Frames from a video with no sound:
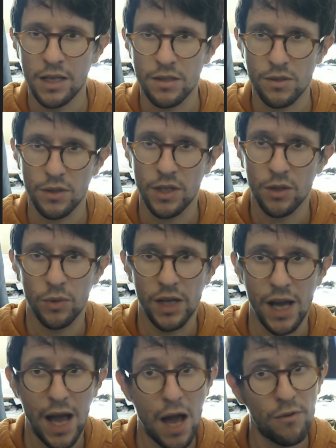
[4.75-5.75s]
So here we
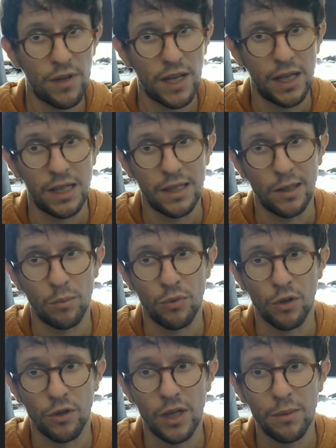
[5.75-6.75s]
have a little
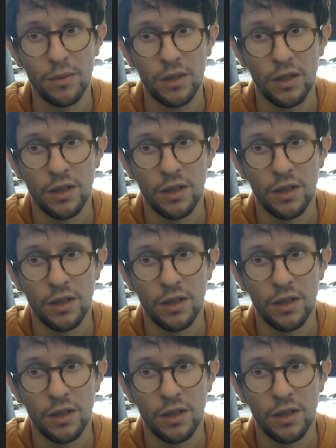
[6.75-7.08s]
program,